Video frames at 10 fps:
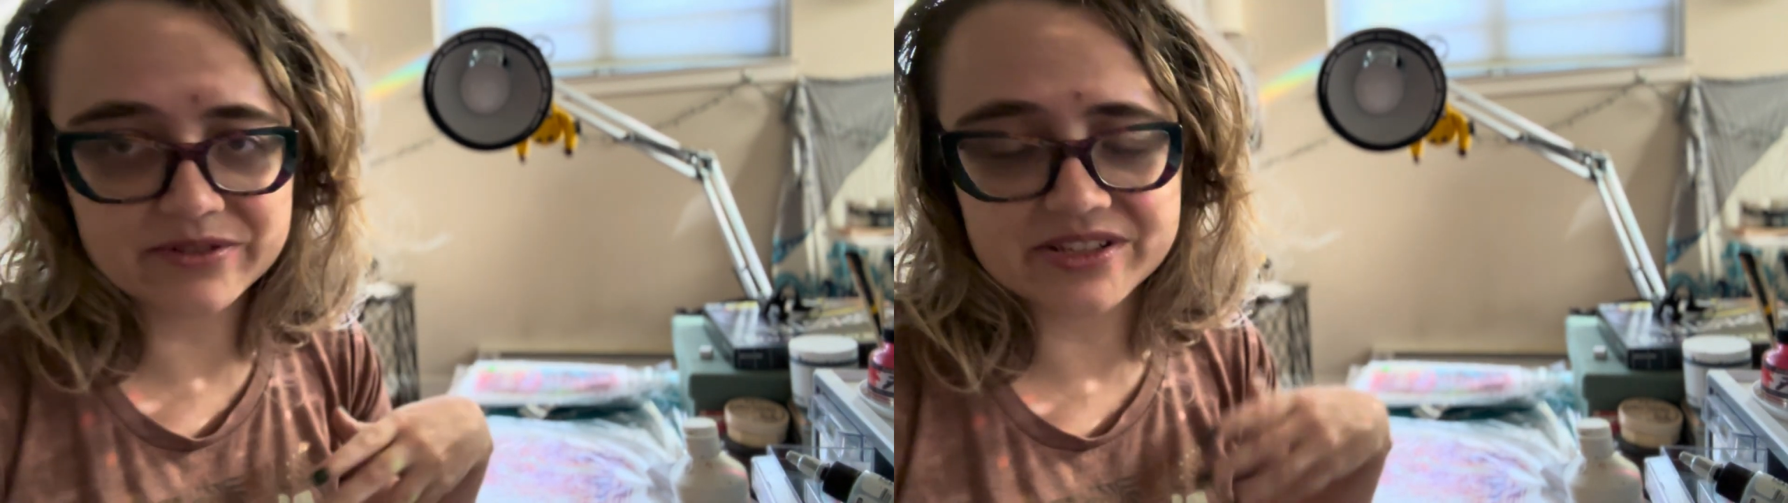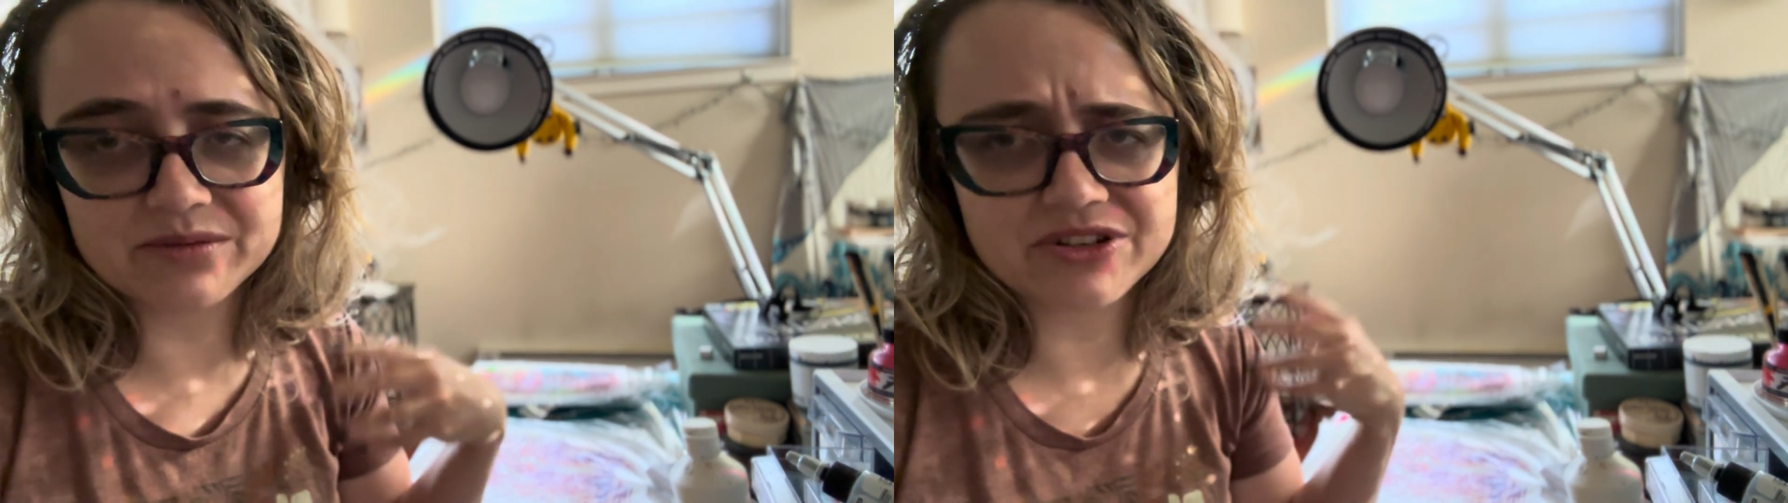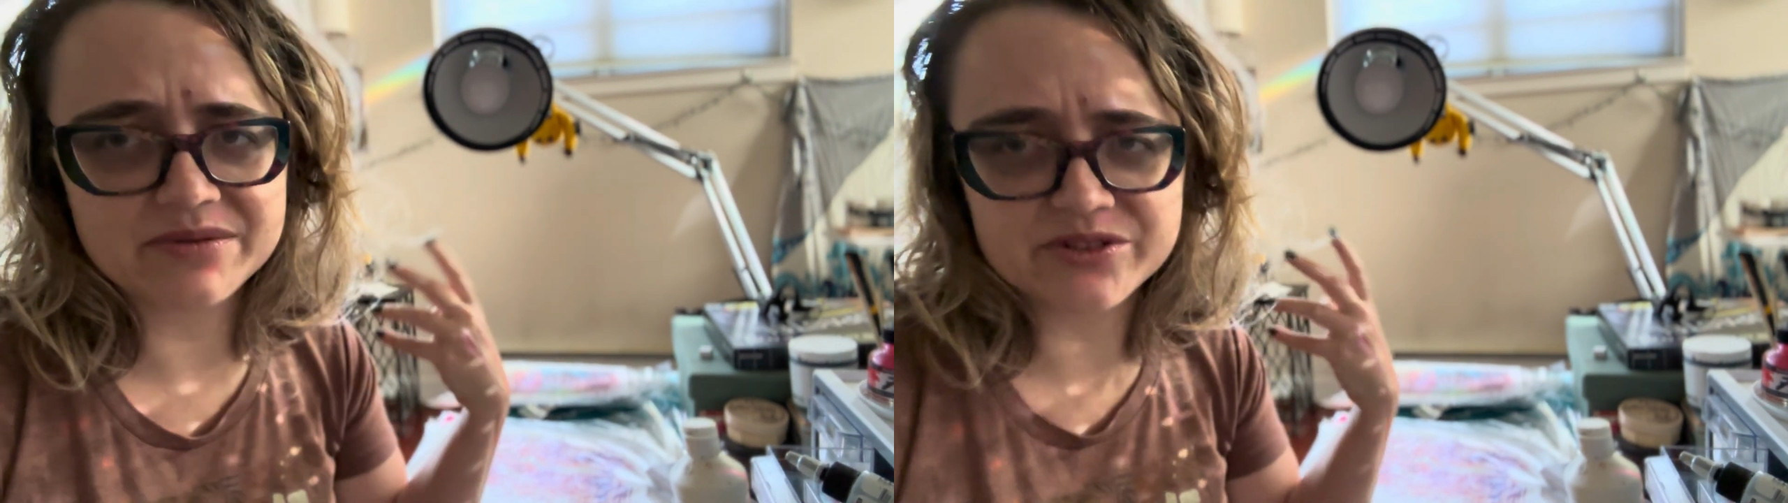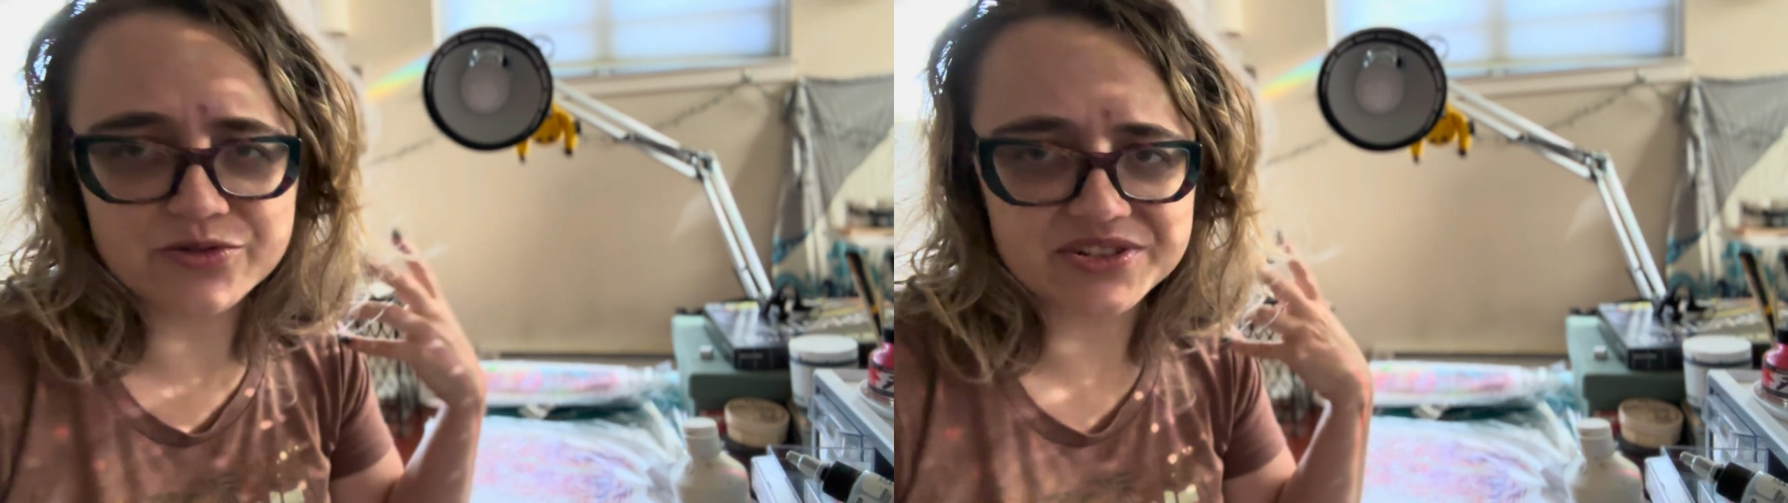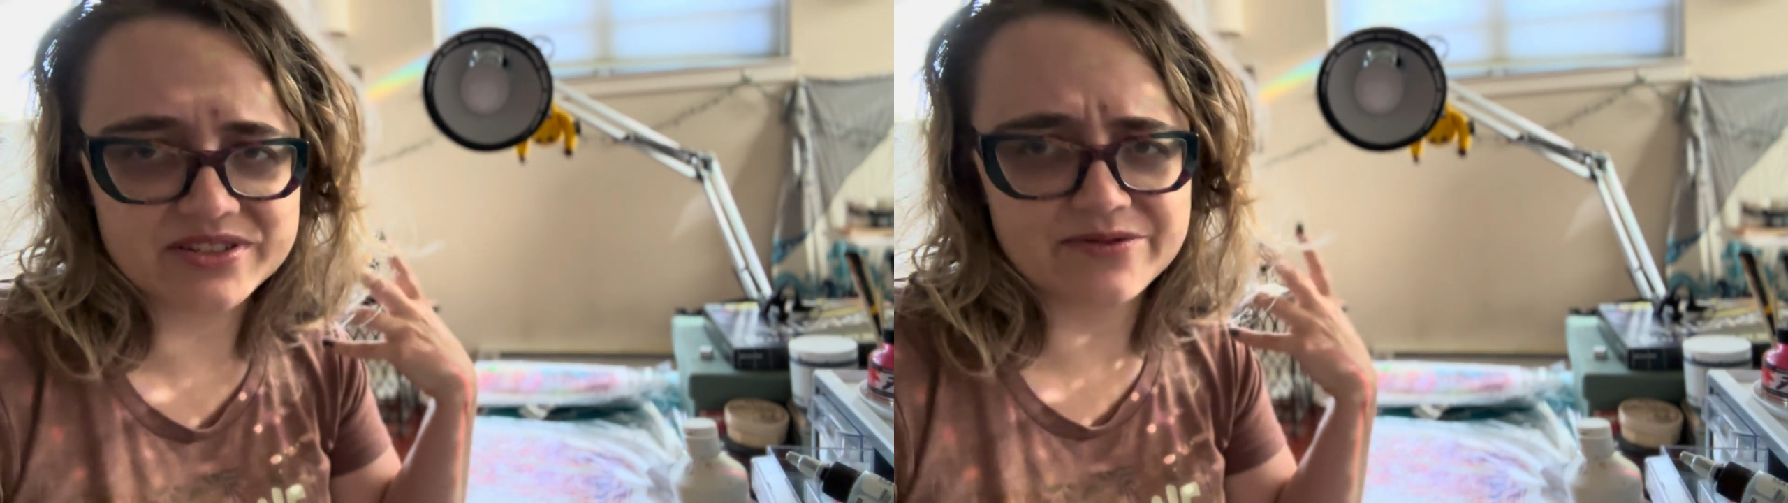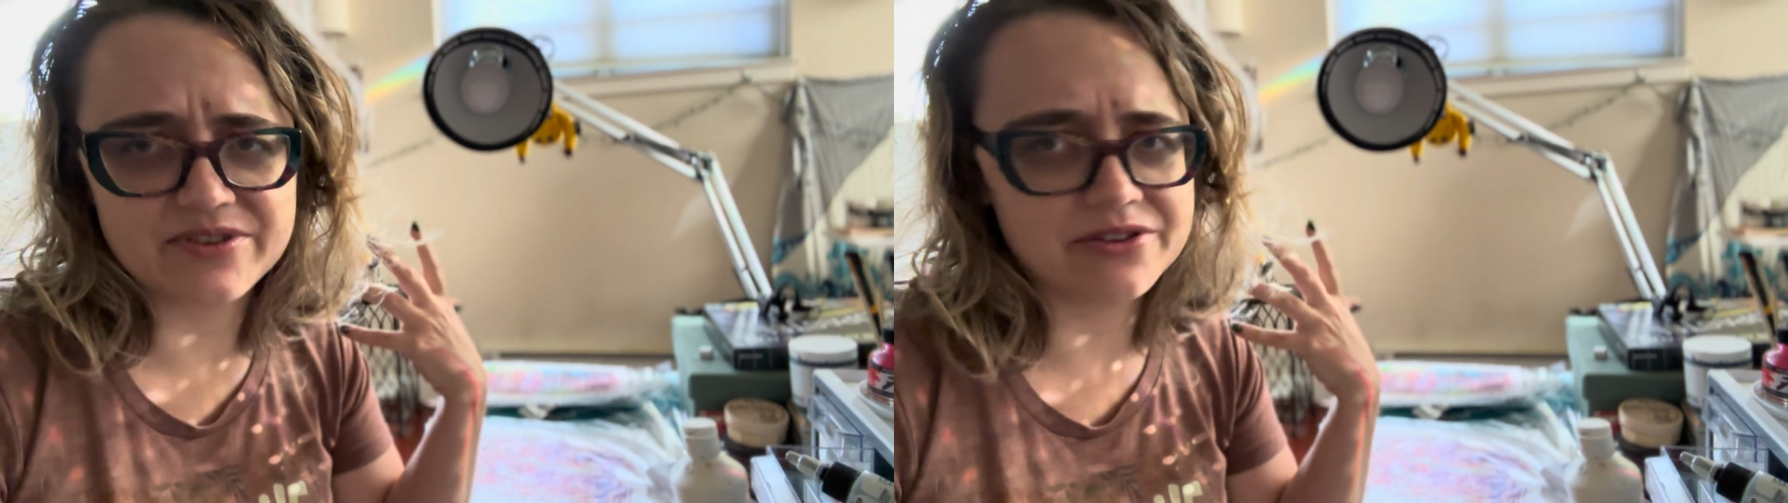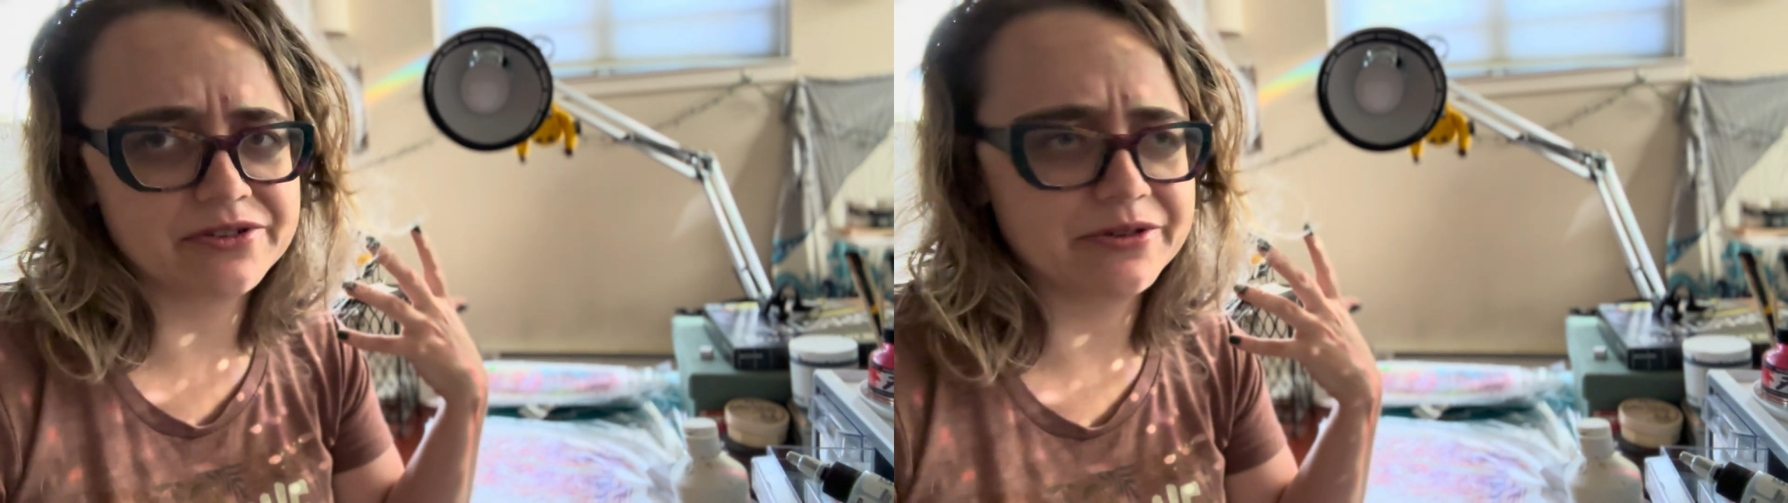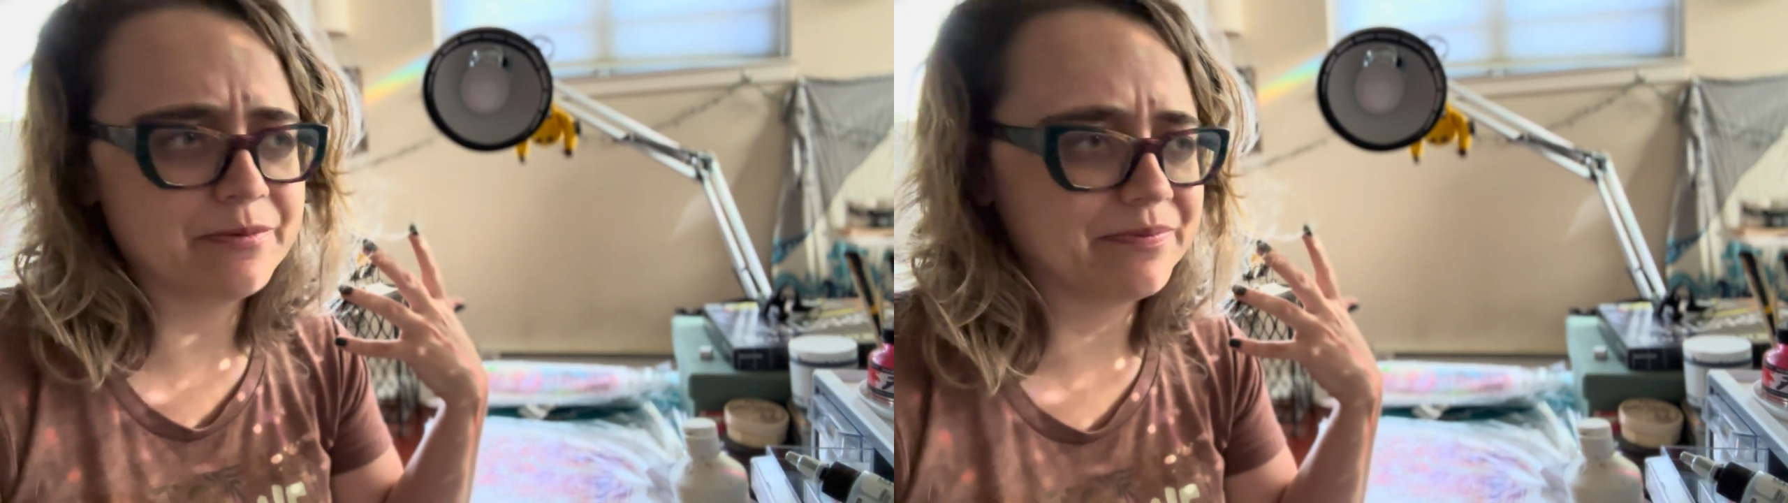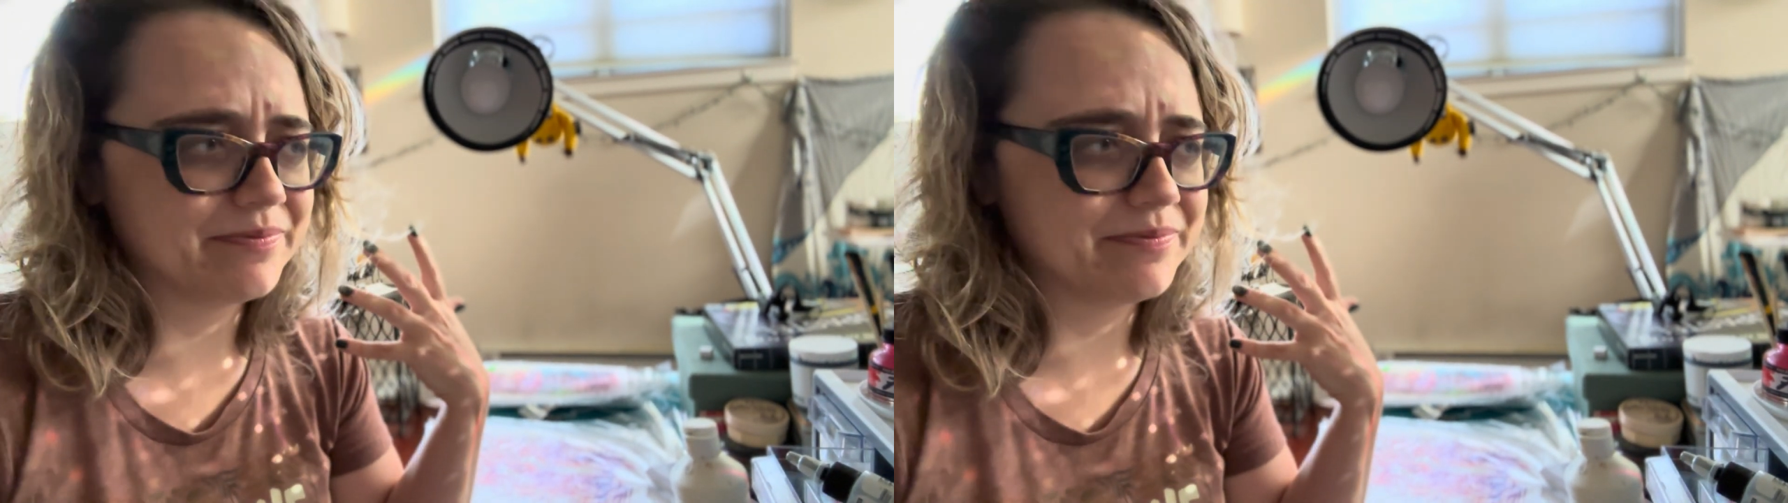and sometimes you just feel